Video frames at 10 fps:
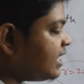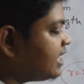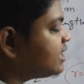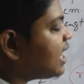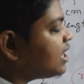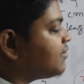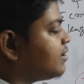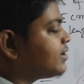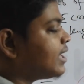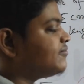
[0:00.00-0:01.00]
In that way
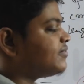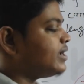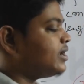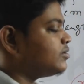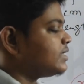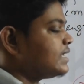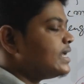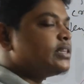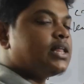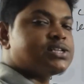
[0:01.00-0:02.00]
you can find out
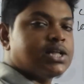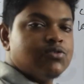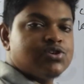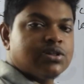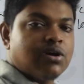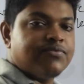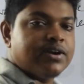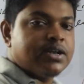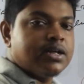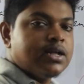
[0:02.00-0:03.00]
the solution of
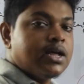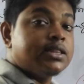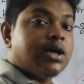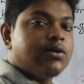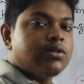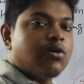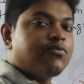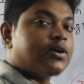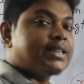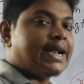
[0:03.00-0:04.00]
it. Now we'll go
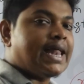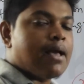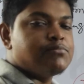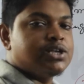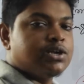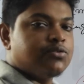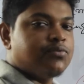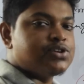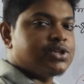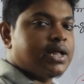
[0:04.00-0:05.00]
for that MCQ
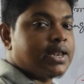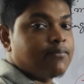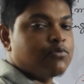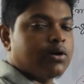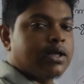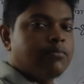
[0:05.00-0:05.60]
question that I am talking